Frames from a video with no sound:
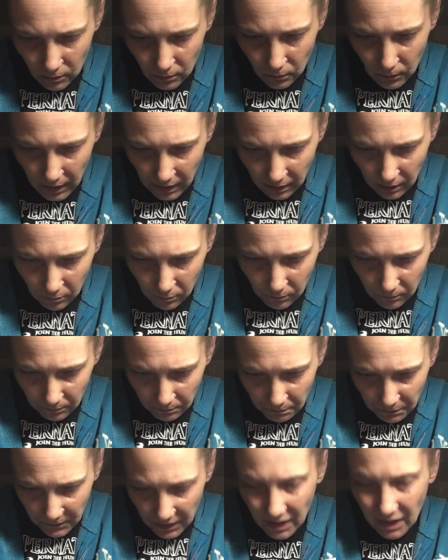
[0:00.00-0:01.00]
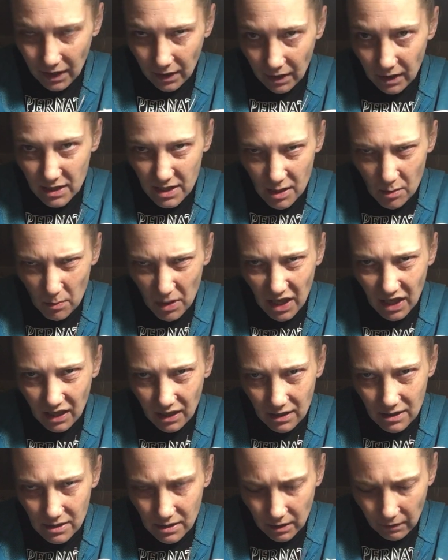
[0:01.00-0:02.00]
We can get into
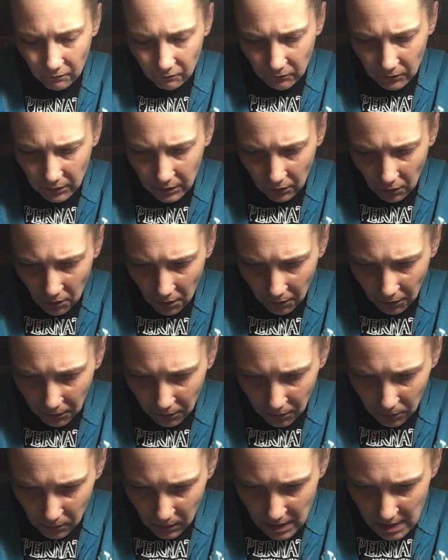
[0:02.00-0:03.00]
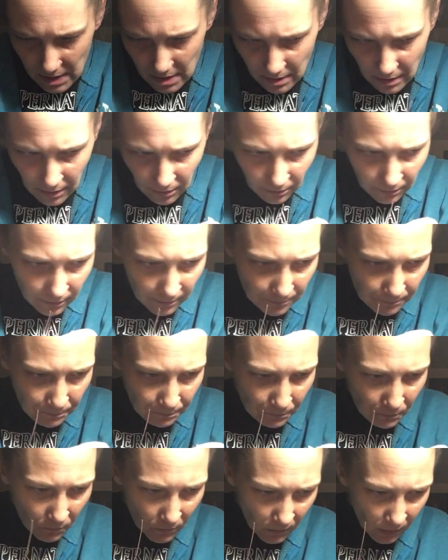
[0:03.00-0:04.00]
making different harder ones later.
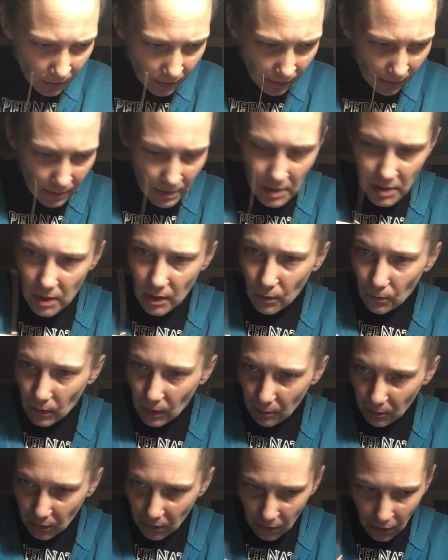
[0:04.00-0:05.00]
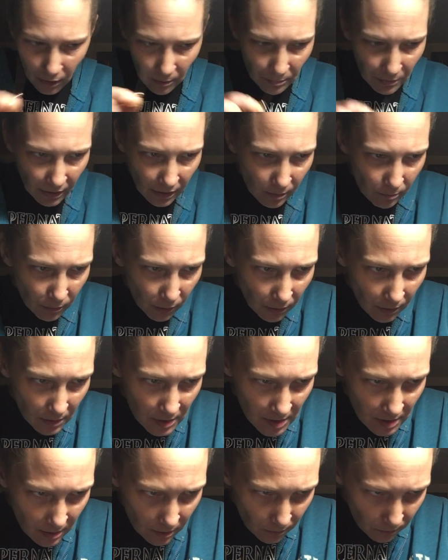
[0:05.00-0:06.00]
Okay, so we put our big ball,
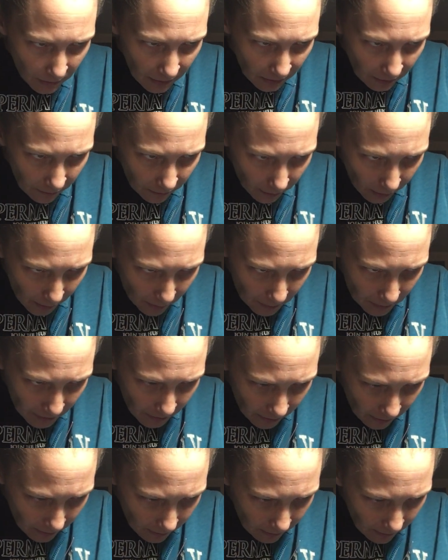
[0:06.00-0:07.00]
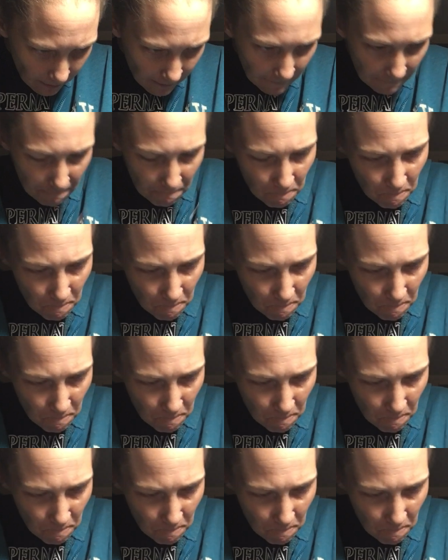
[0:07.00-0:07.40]
so we need our bead.